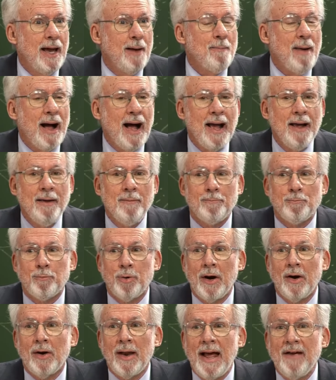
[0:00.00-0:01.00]
My
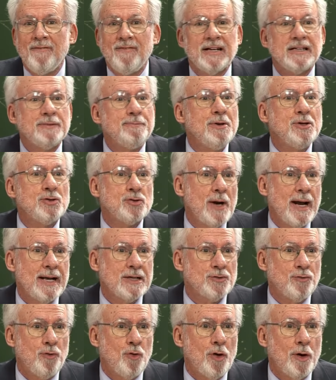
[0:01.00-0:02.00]
prayer life has been
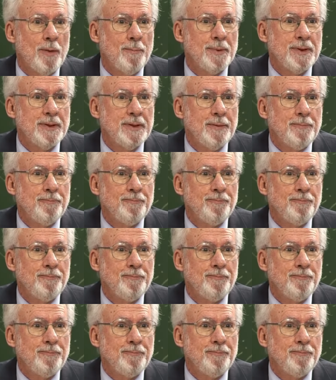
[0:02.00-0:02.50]
transformed,